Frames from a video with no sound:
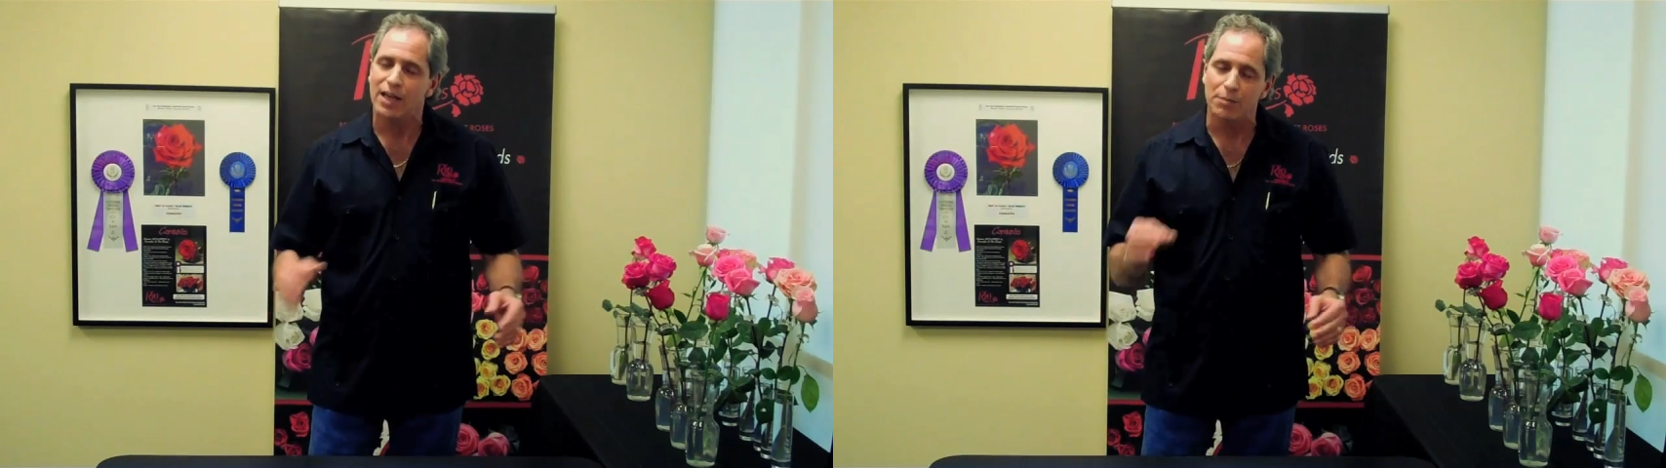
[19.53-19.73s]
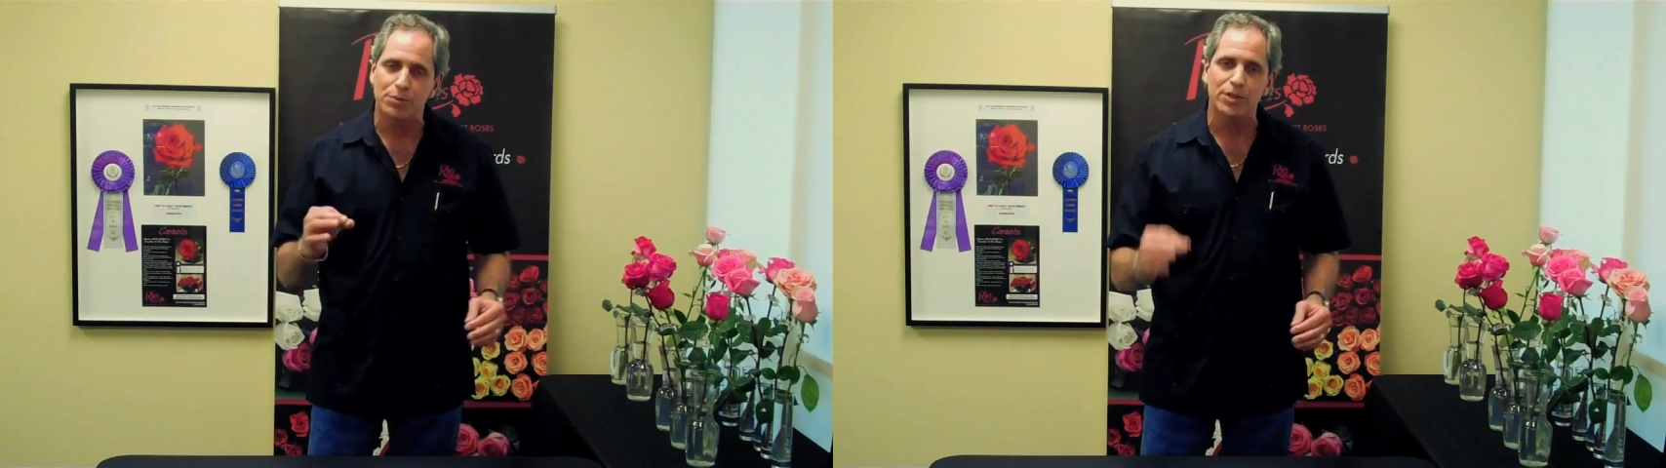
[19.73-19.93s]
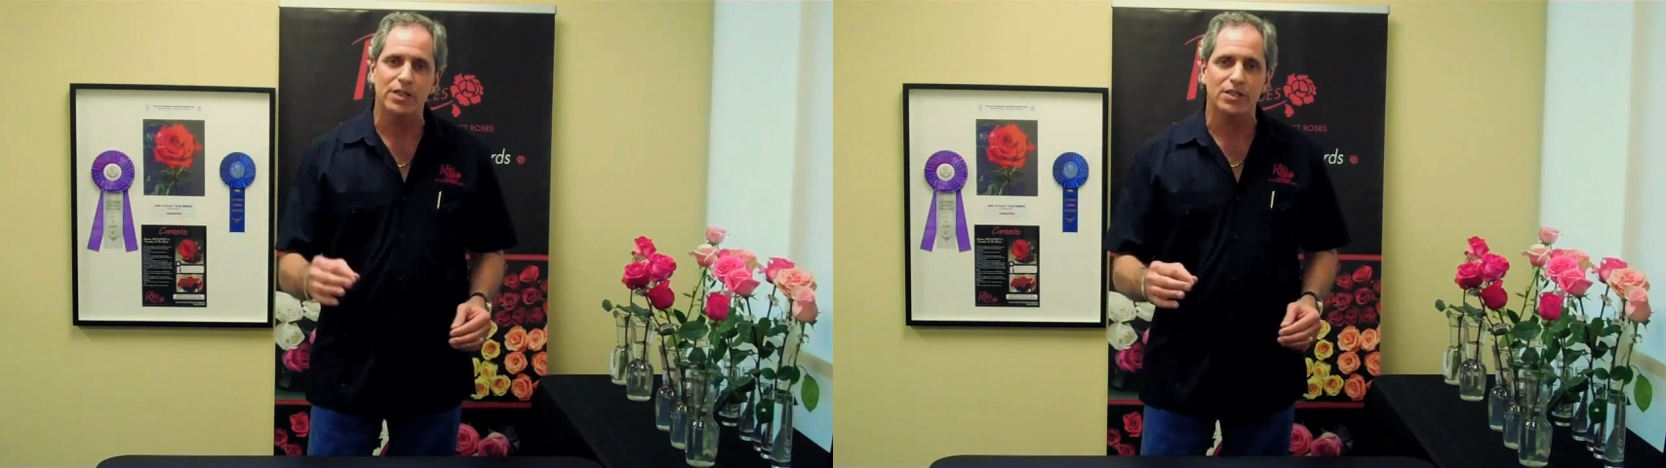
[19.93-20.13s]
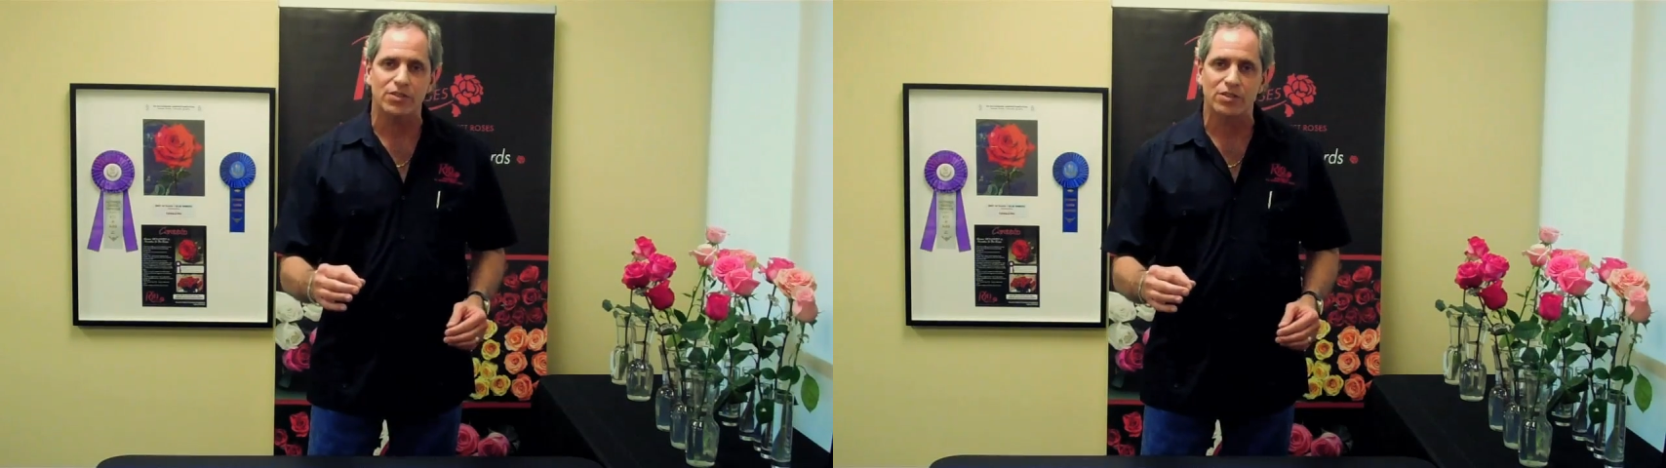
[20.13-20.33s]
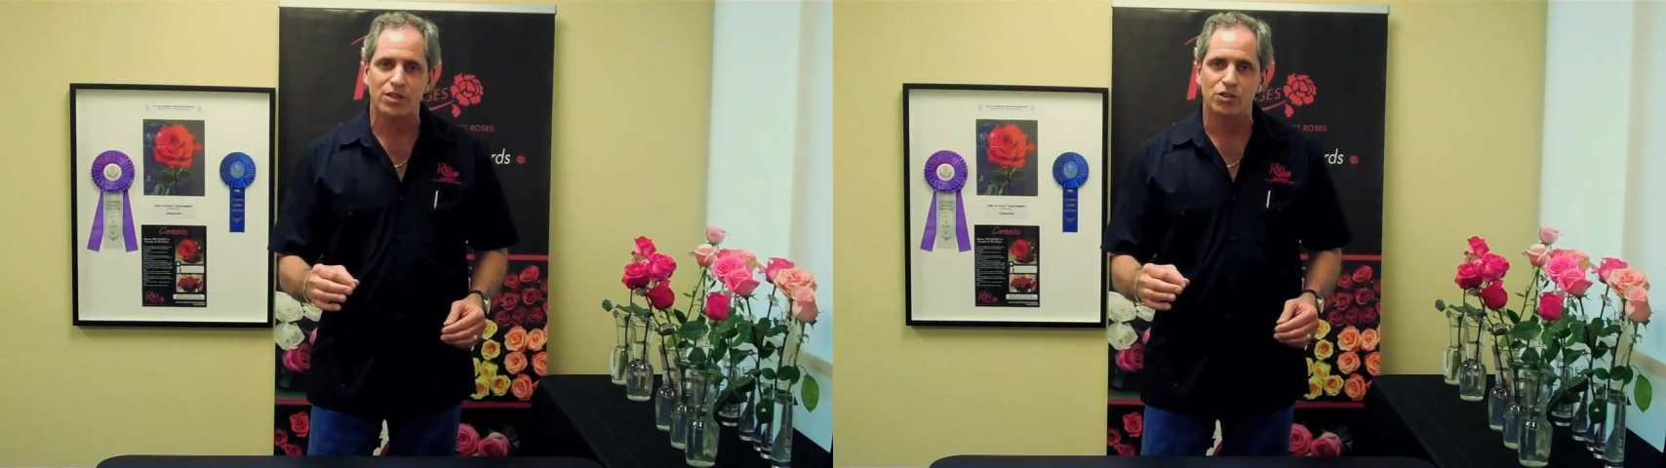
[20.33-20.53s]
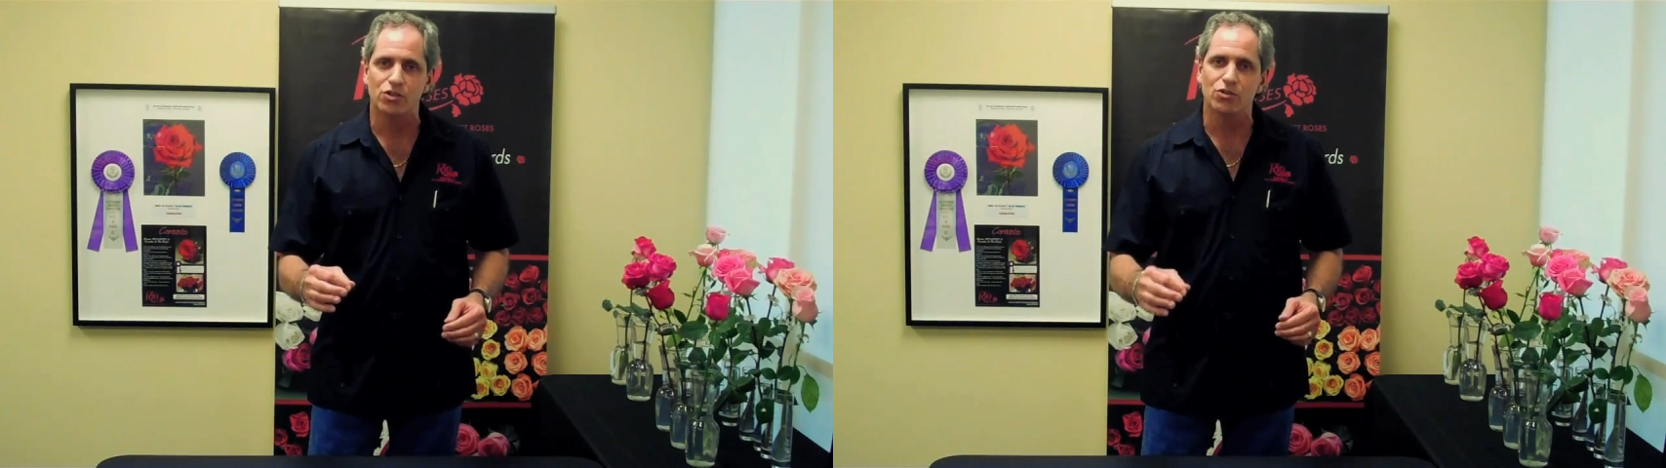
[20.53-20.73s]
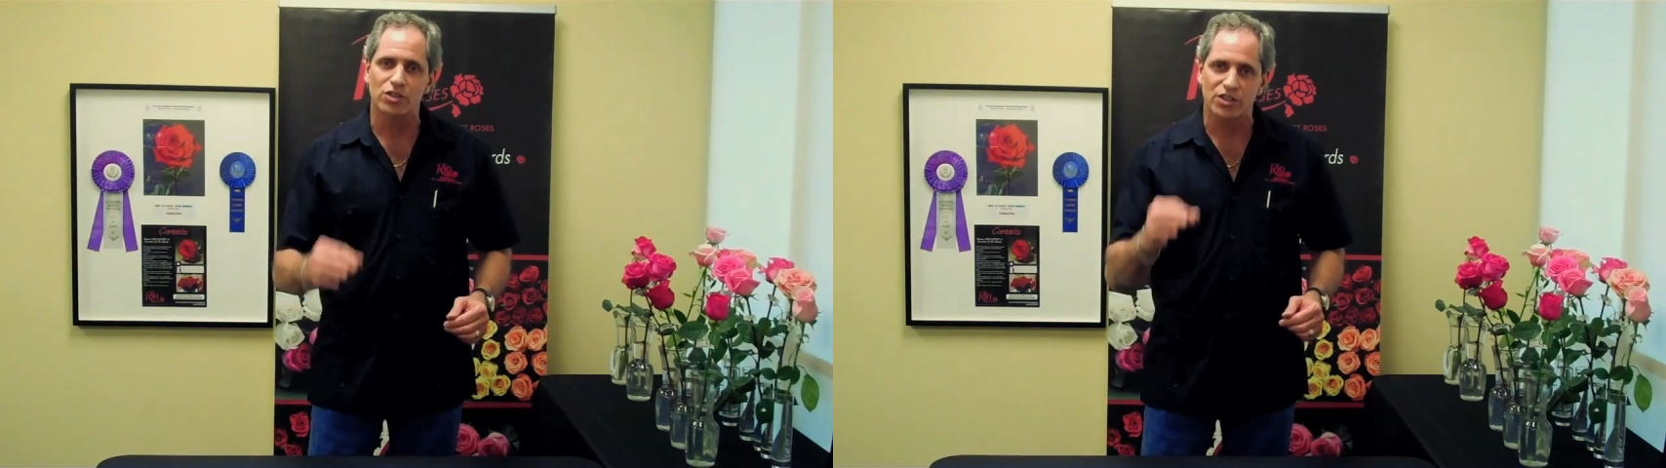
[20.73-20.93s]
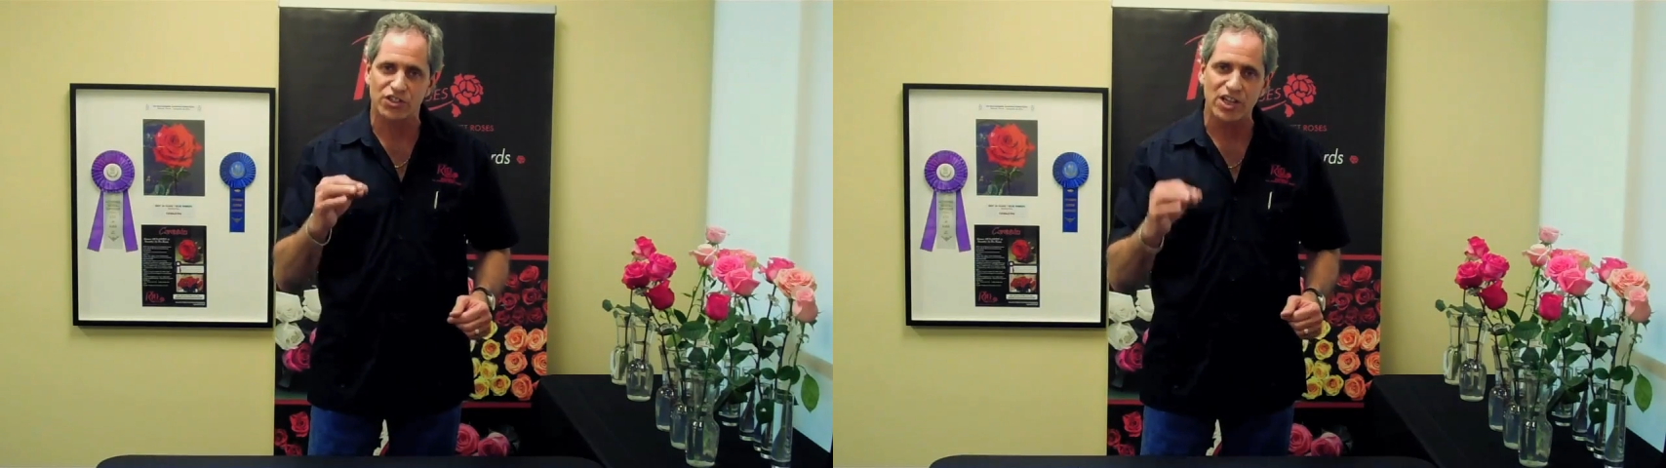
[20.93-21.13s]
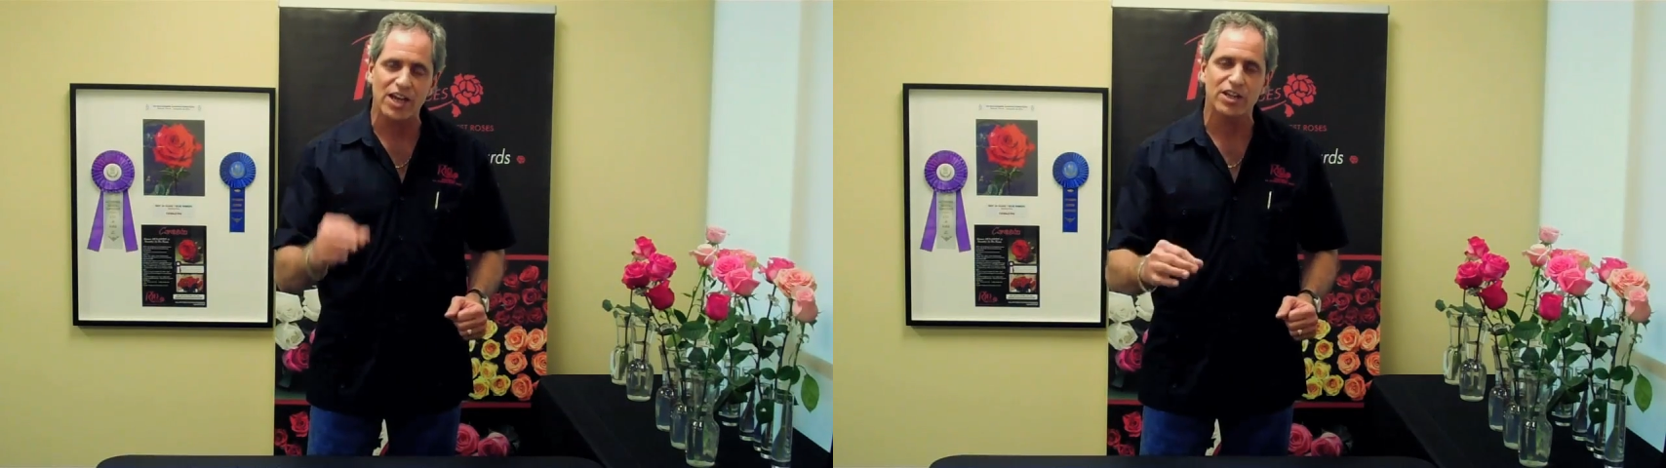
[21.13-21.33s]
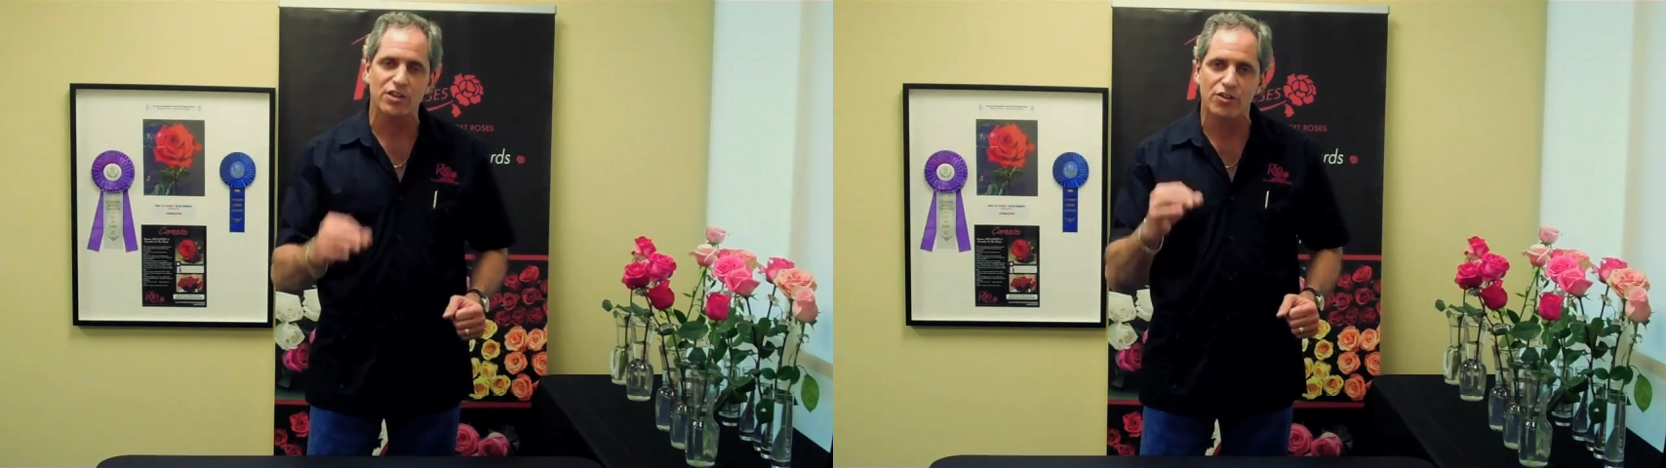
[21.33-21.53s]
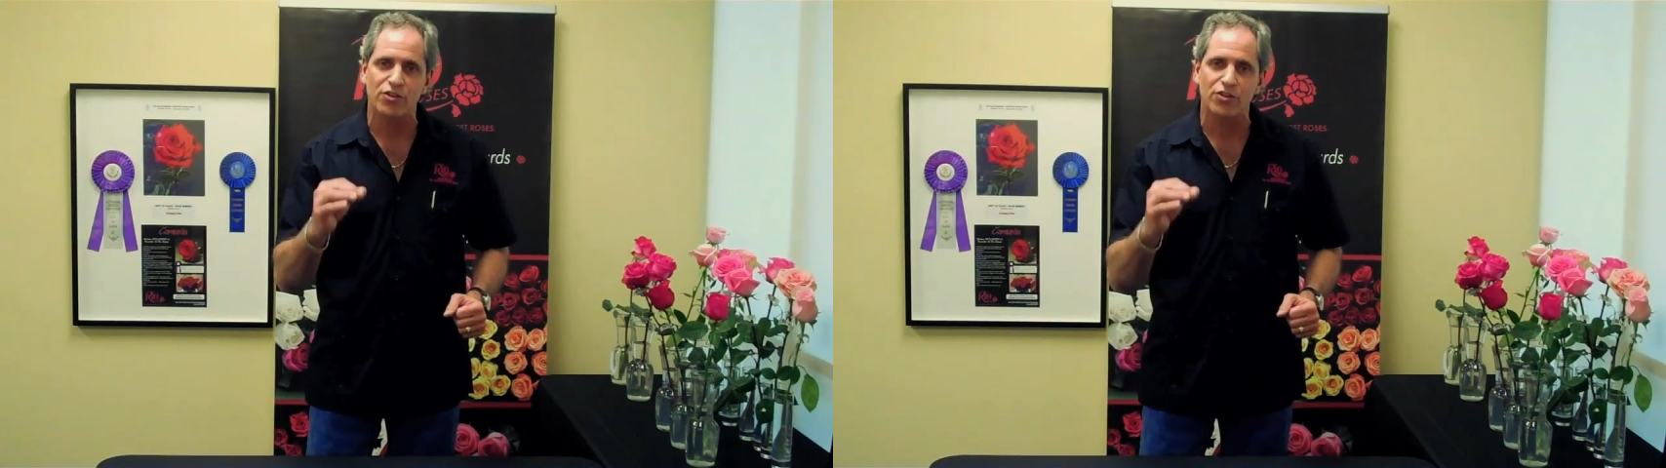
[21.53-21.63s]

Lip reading: and please choose a second and